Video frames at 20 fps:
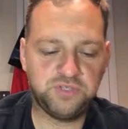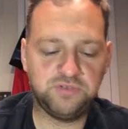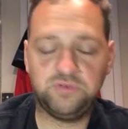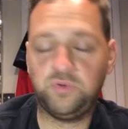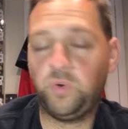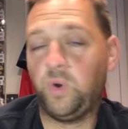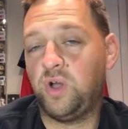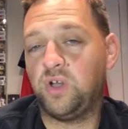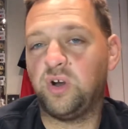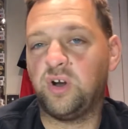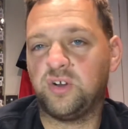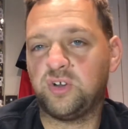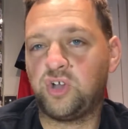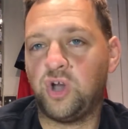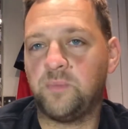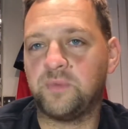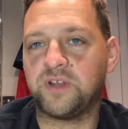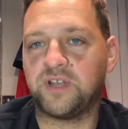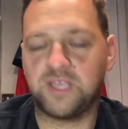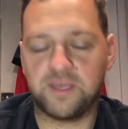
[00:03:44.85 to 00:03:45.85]
Quite
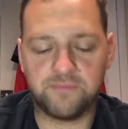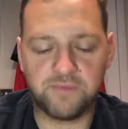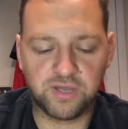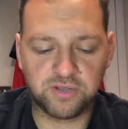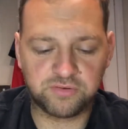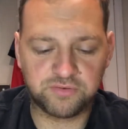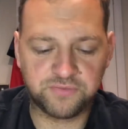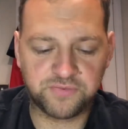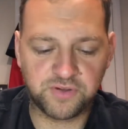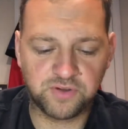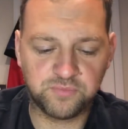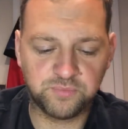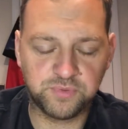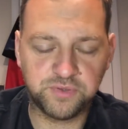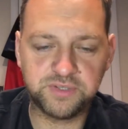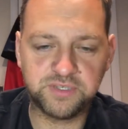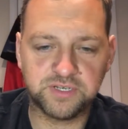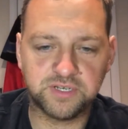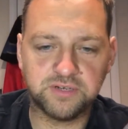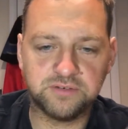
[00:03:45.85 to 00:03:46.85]
commonly a microphone, but
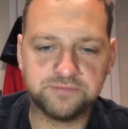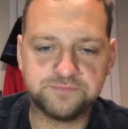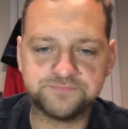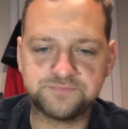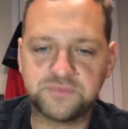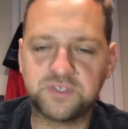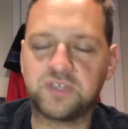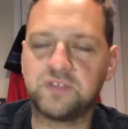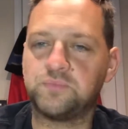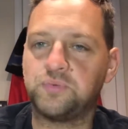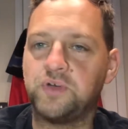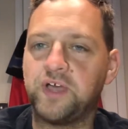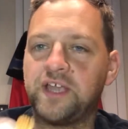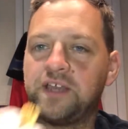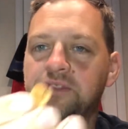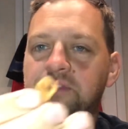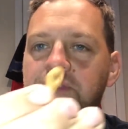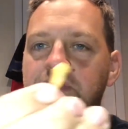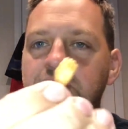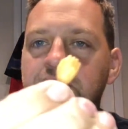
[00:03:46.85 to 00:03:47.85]
you know, you could put
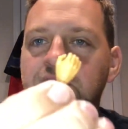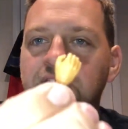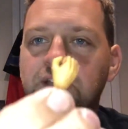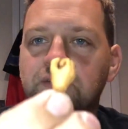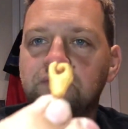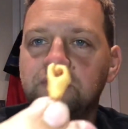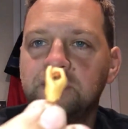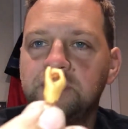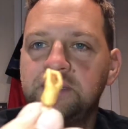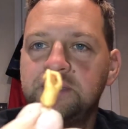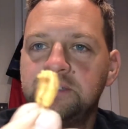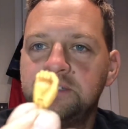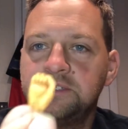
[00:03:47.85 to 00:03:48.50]
anything in there really.